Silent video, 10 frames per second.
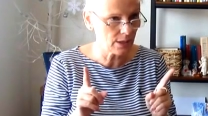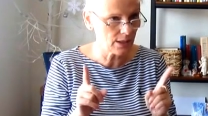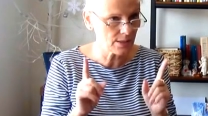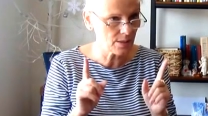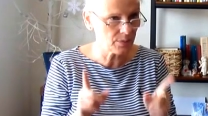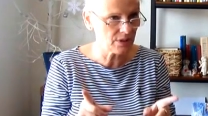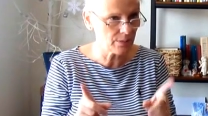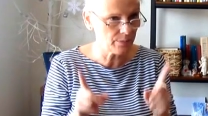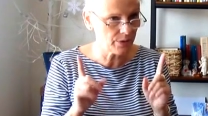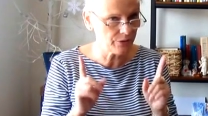On
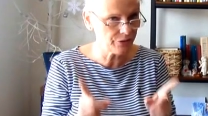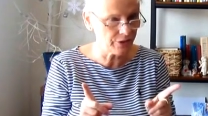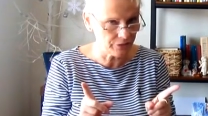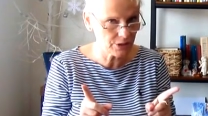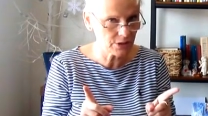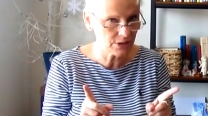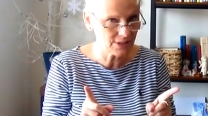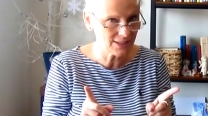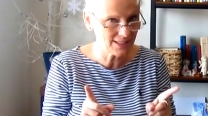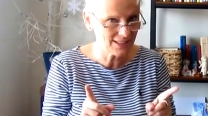September 5th
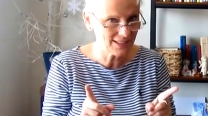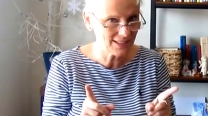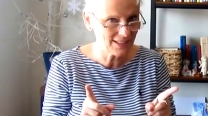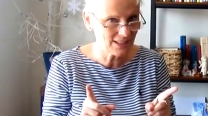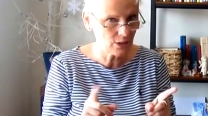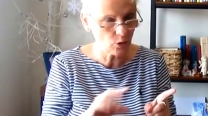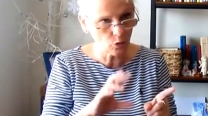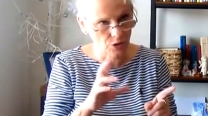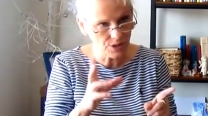or